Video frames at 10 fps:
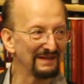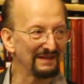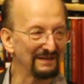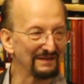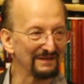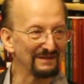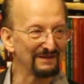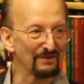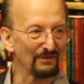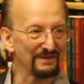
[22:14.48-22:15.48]
he
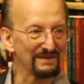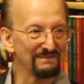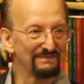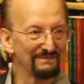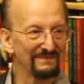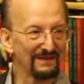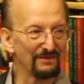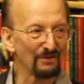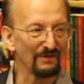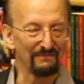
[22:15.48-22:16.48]

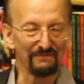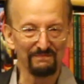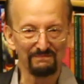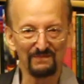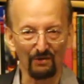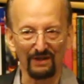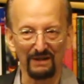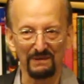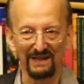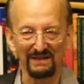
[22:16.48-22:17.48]
enjoyed
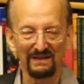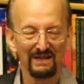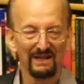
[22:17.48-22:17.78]
talking about it.